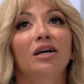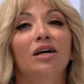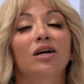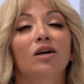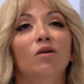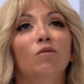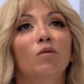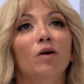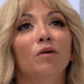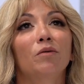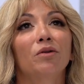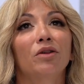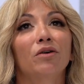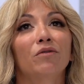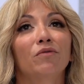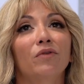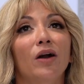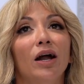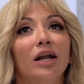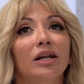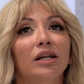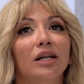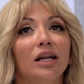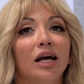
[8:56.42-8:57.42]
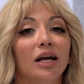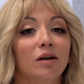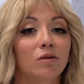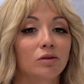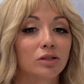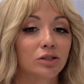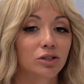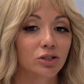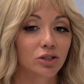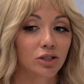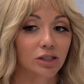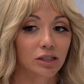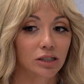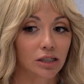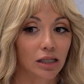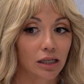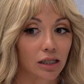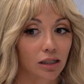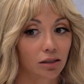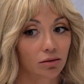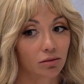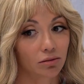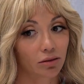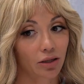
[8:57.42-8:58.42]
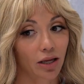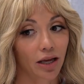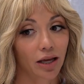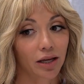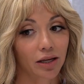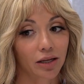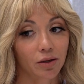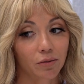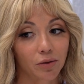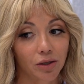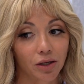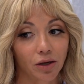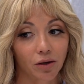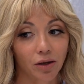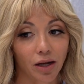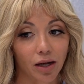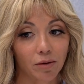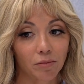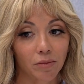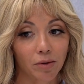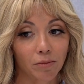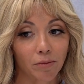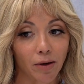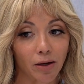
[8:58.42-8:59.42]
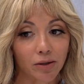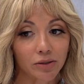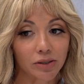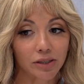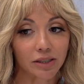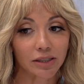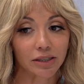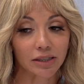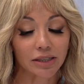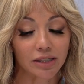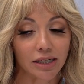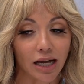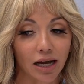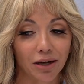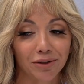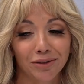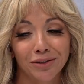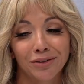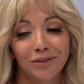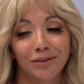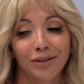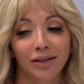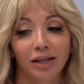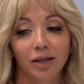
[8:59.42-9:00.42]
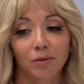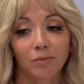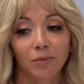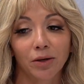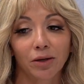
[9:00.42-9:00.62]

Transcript: went with a friend, and I was just okay, can we go get mimosas now? It